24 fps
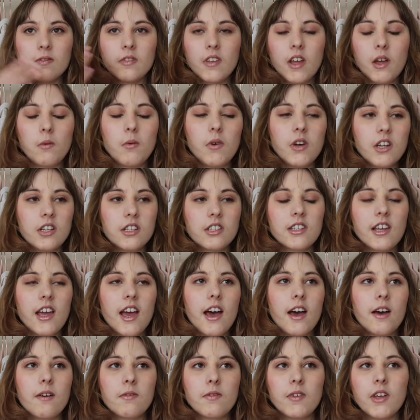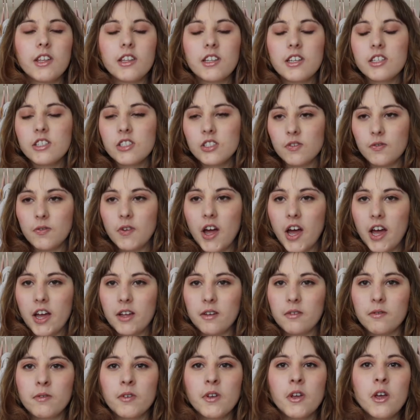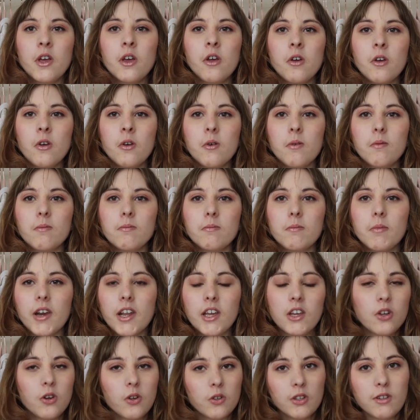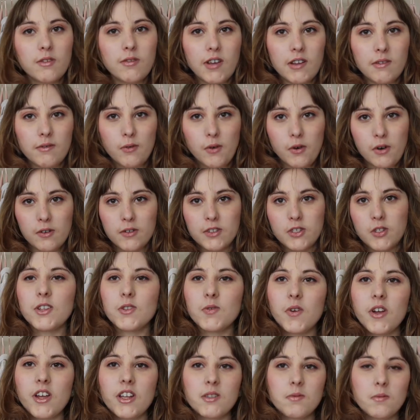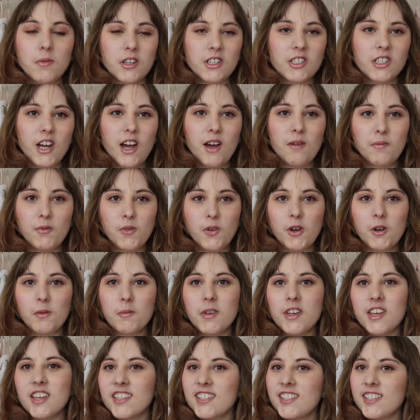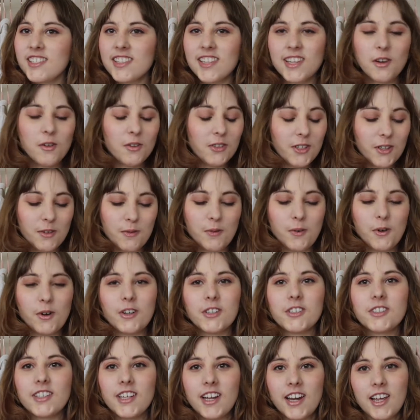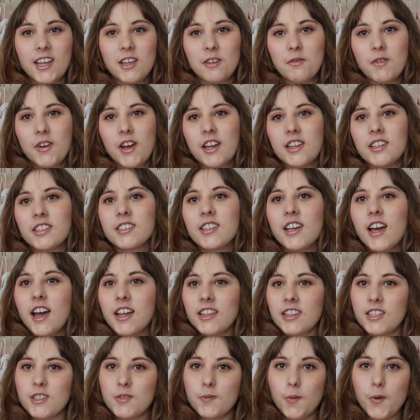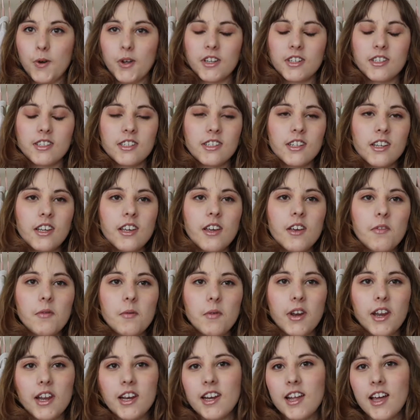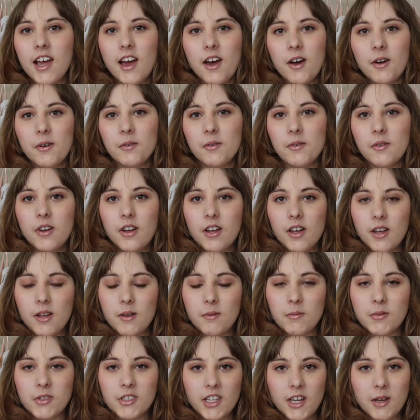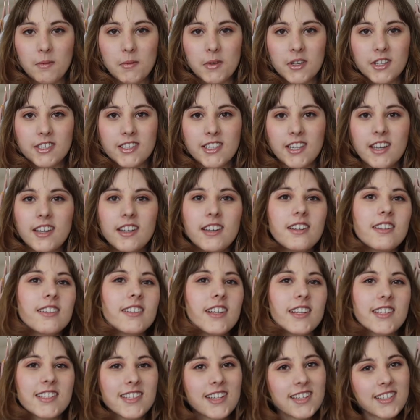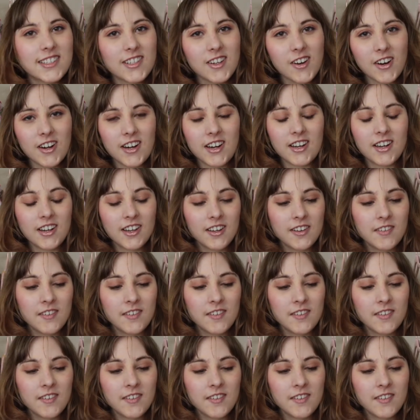I wanted to have at least 5, but I could only find 4. So that's why it's my top 4, because it's the only 4 that I could find at this point. But anyhow, with that being said, let's get started.